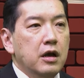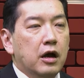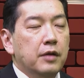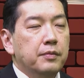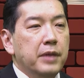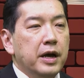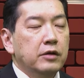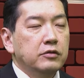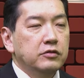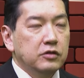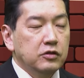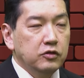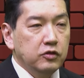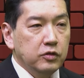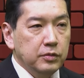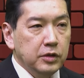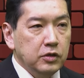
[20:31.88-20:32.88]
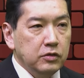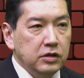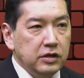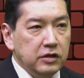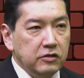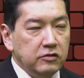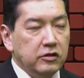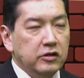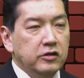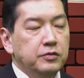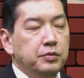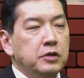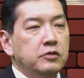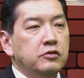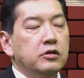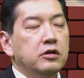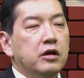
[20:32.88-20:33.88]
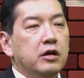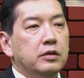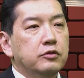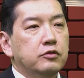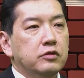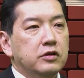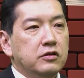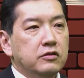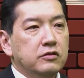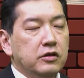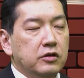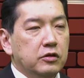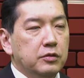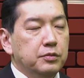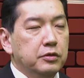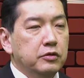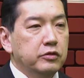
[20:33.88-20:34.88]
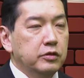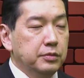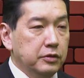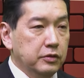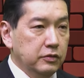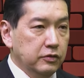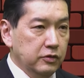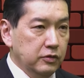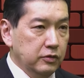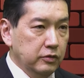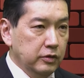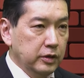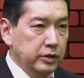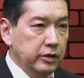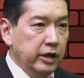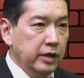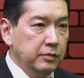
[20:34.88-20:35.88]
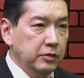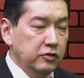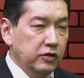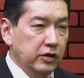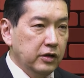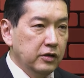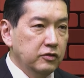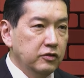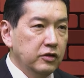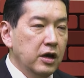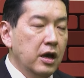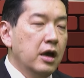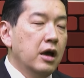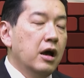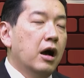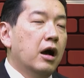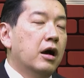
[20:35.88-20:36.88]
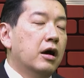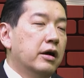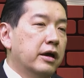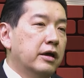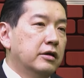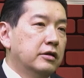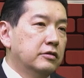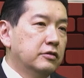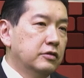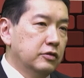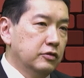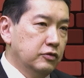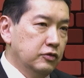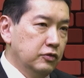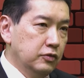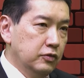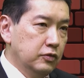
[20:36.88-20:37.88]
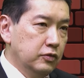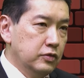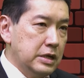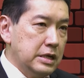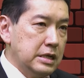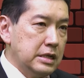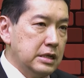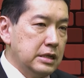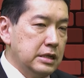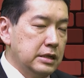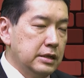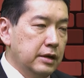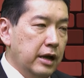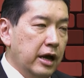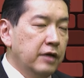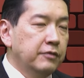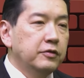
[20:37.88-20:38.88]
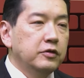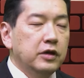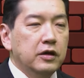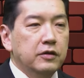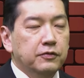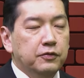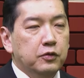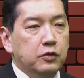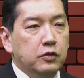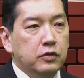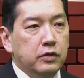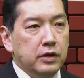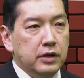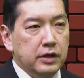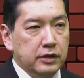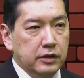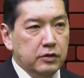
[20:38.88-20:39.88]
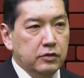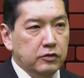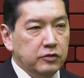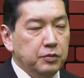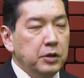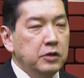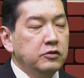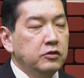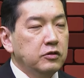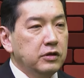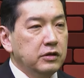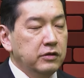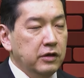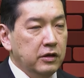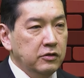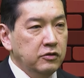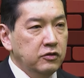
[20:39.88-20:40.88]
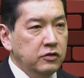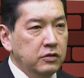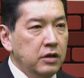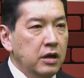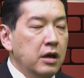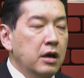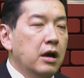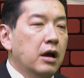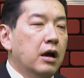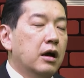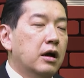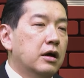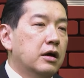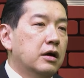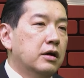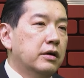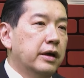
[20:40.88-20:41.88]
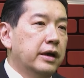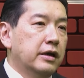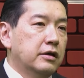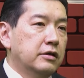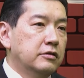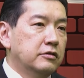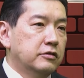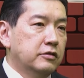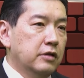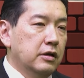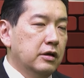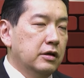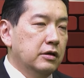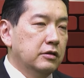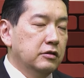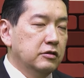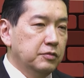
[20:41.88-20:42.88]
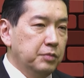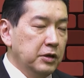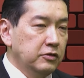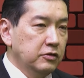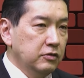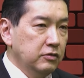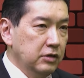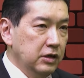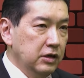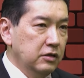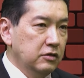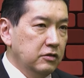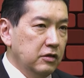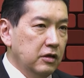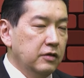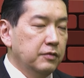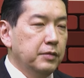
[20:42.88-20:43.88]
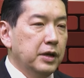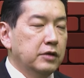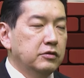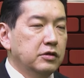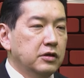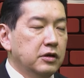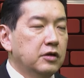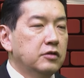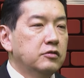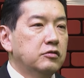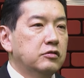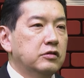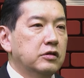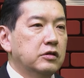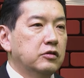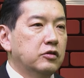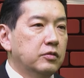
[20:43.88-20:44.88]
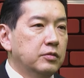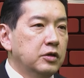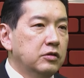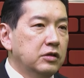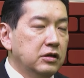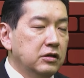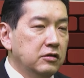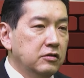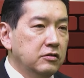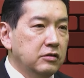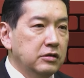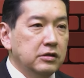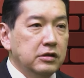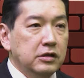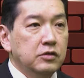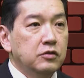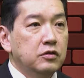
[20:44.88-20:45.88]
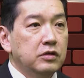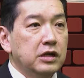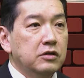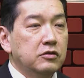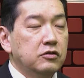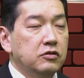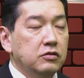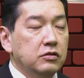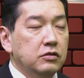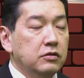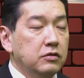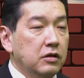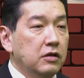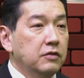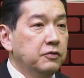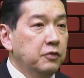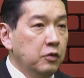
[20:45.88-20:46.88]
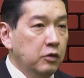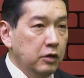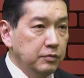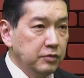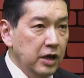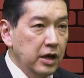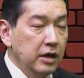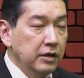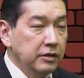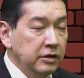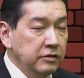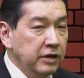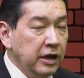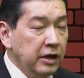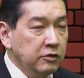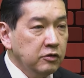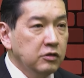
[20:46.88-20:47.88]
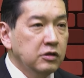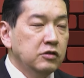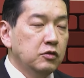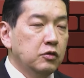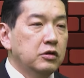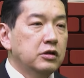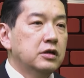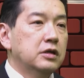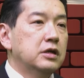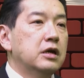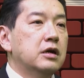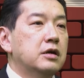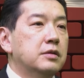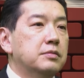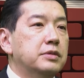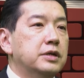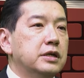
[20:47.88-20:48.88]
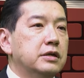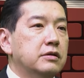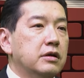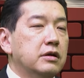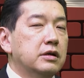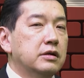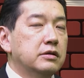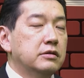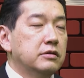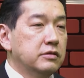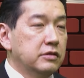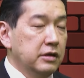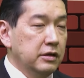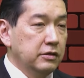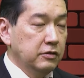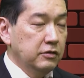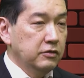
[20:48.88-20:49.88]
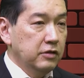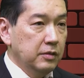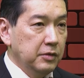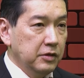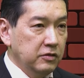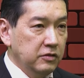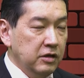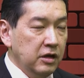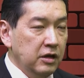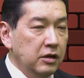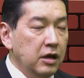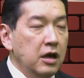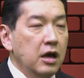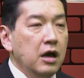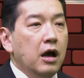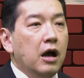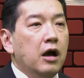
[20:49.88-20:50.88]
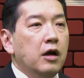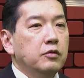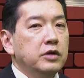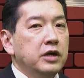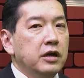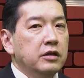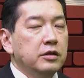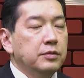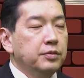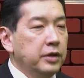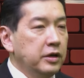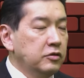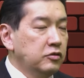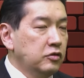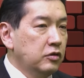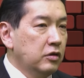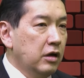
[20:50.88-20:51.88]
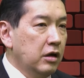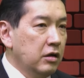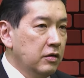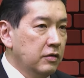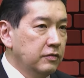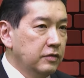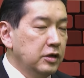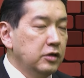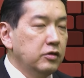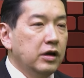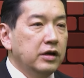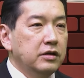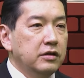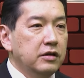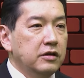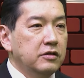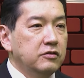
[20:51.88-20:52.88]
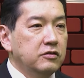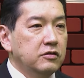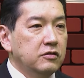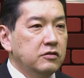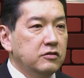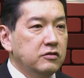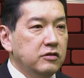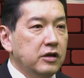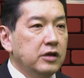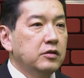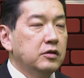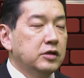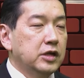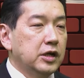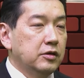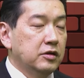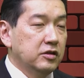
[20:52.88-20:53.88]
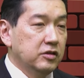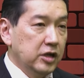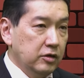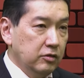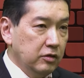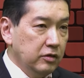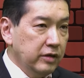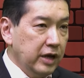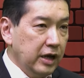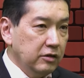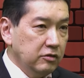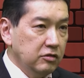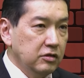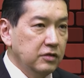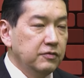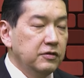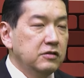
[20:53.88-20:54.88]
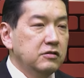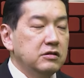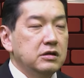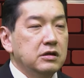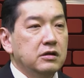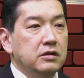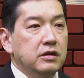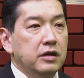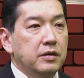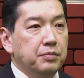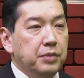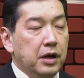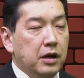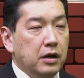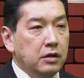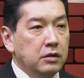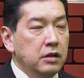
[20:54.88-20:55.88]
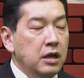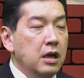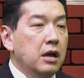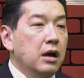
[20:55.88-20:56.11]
mountain communities and especially countries that are vulnerable to the climate change and to advocate for special attention and the special needs of mountain countries and communities in international forums. This actually is already being done to some extent. We had the pleasure of the United Nations Secretary General actually visiting Nepal